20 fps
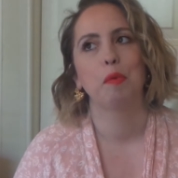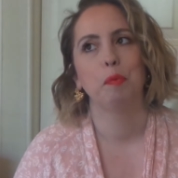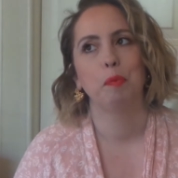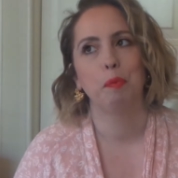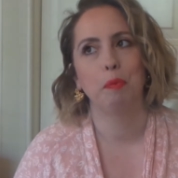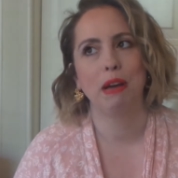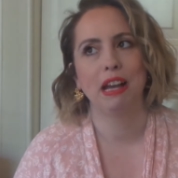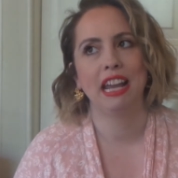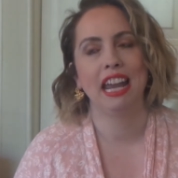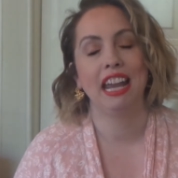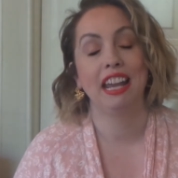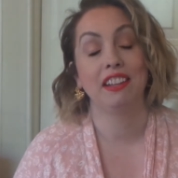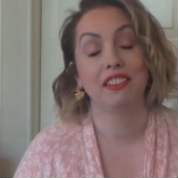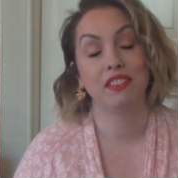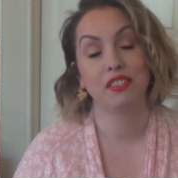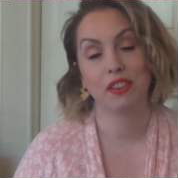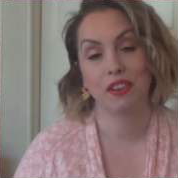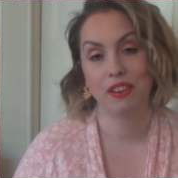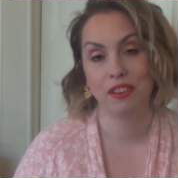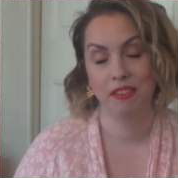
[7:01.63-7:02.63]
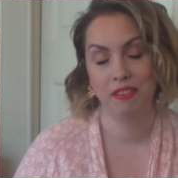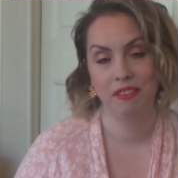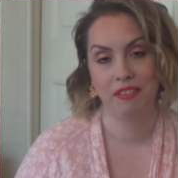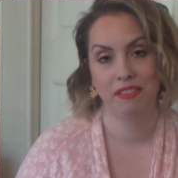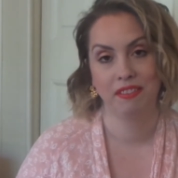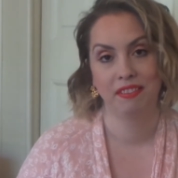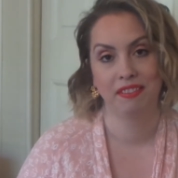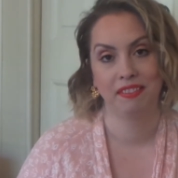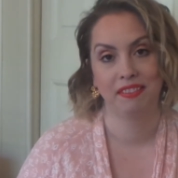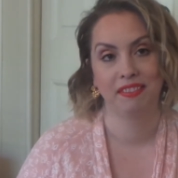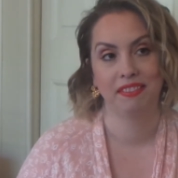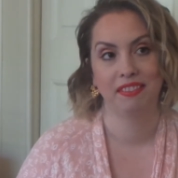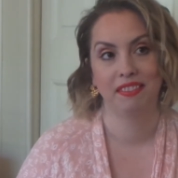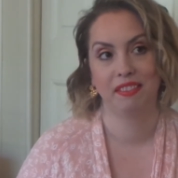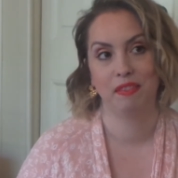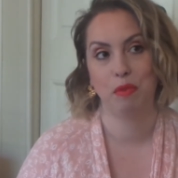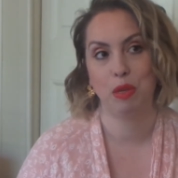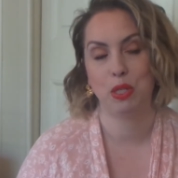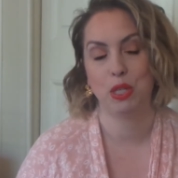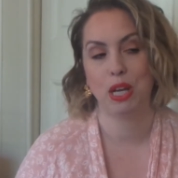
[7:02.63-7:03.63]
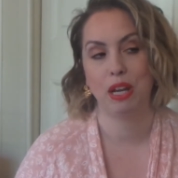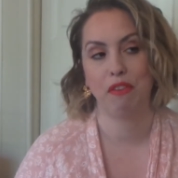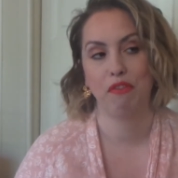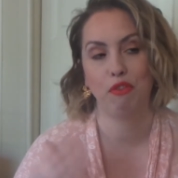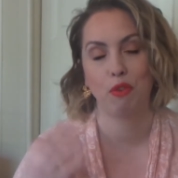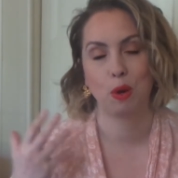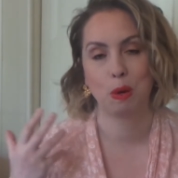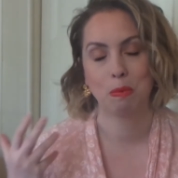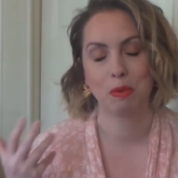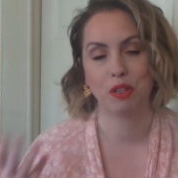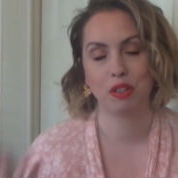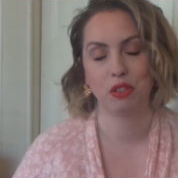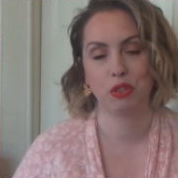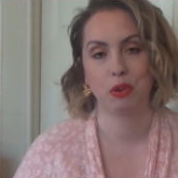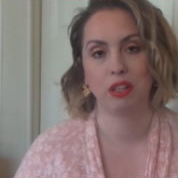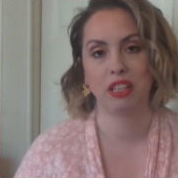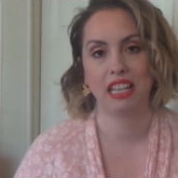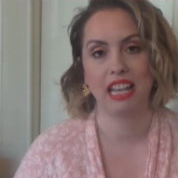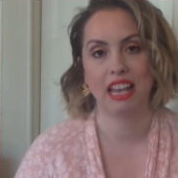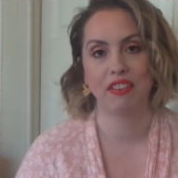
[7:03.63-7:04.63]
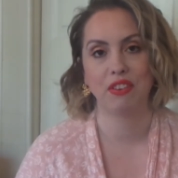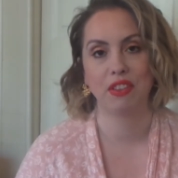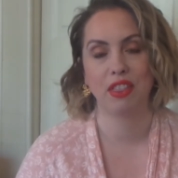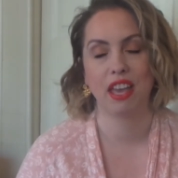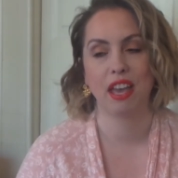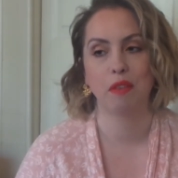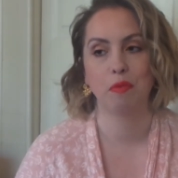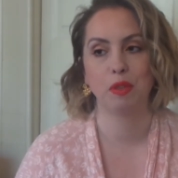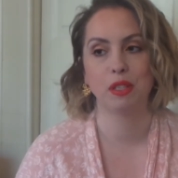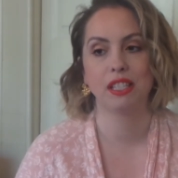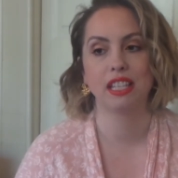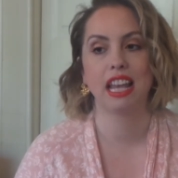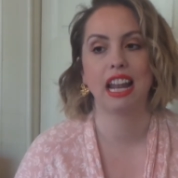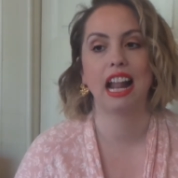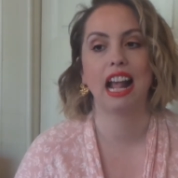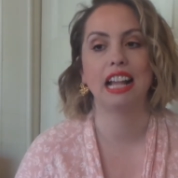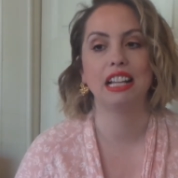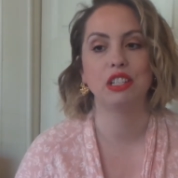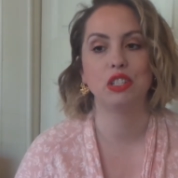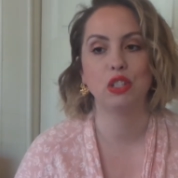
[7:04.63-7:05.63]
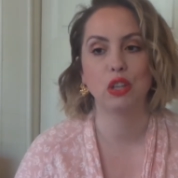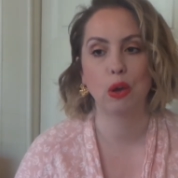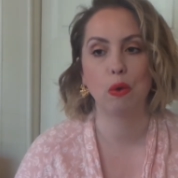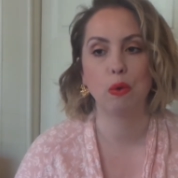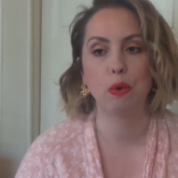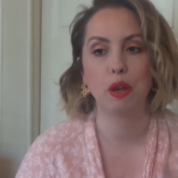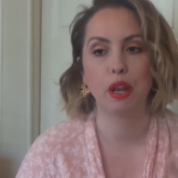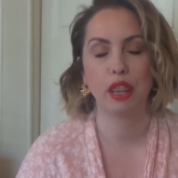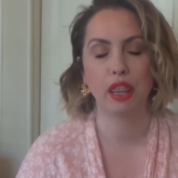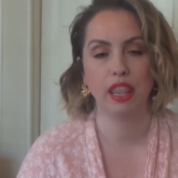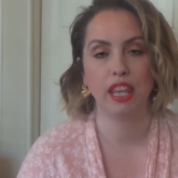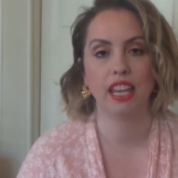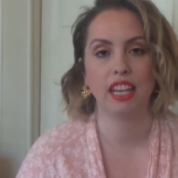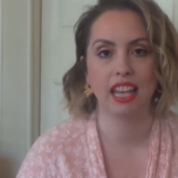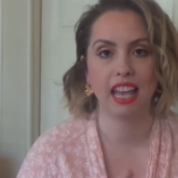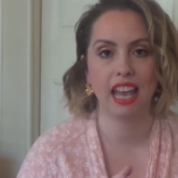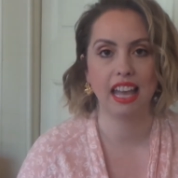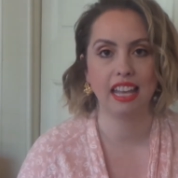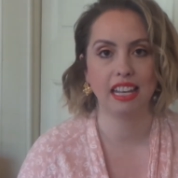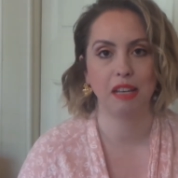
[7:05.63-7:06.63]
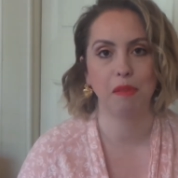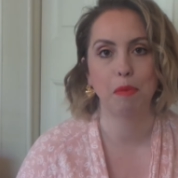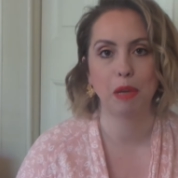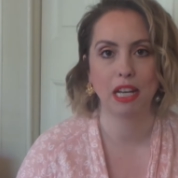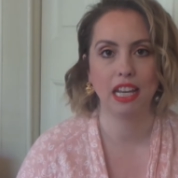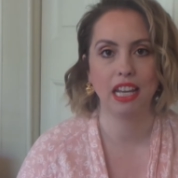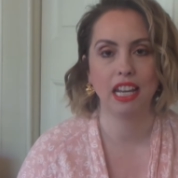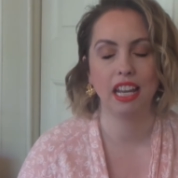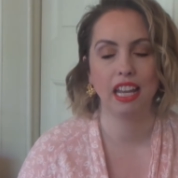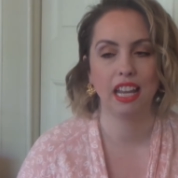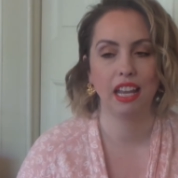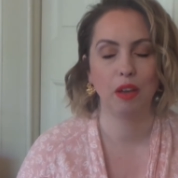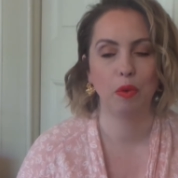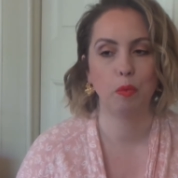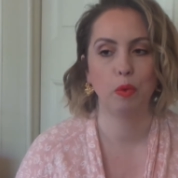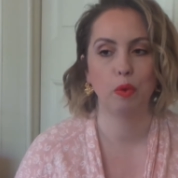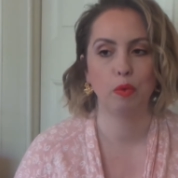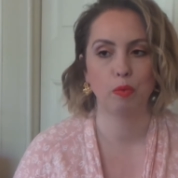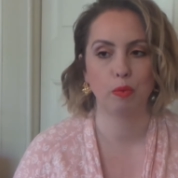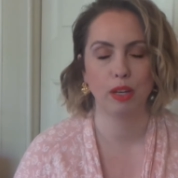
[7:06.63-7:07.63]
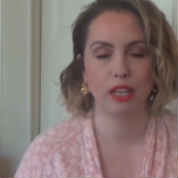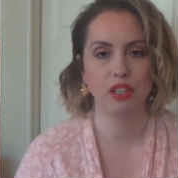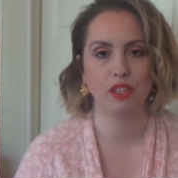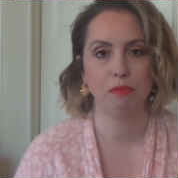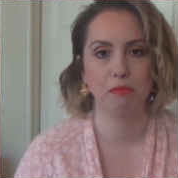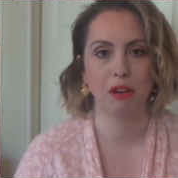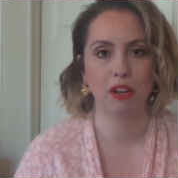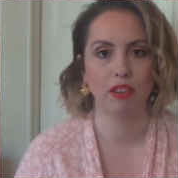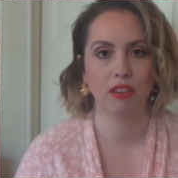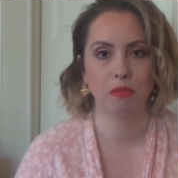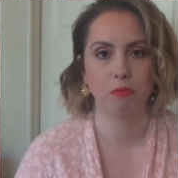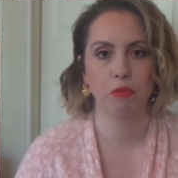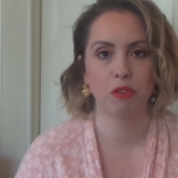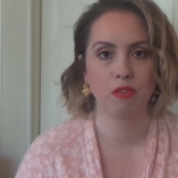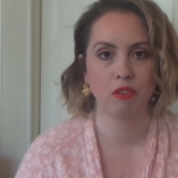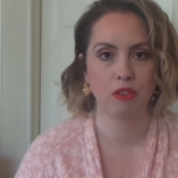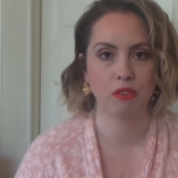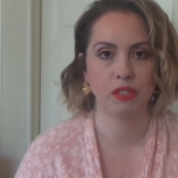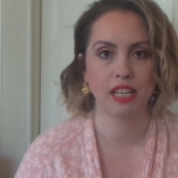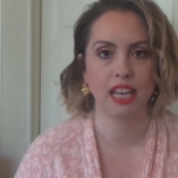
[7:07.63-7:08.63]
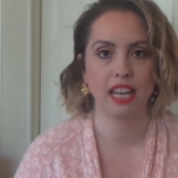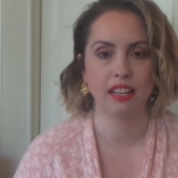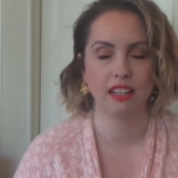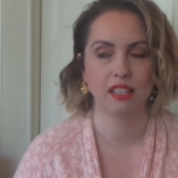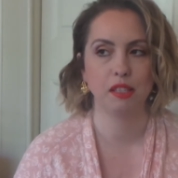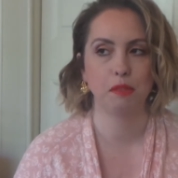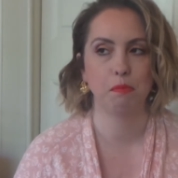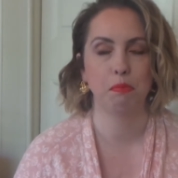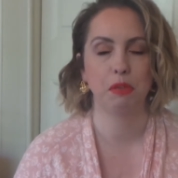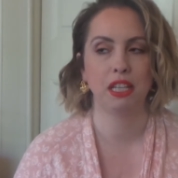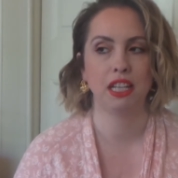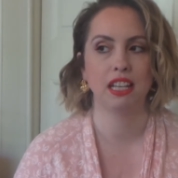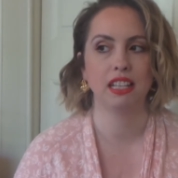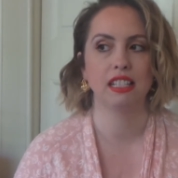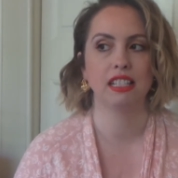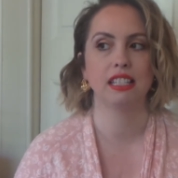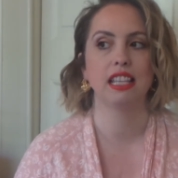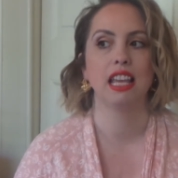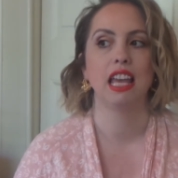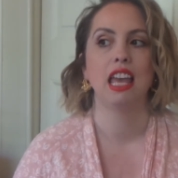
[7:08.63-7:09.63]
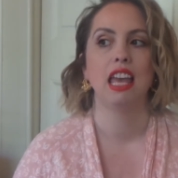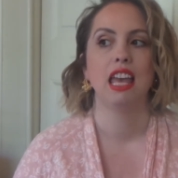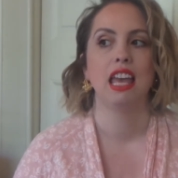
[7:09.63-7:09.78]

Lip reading: My answer, which I formed shortly after that, was that I don't think anybody will reach Marilyn Monroe status because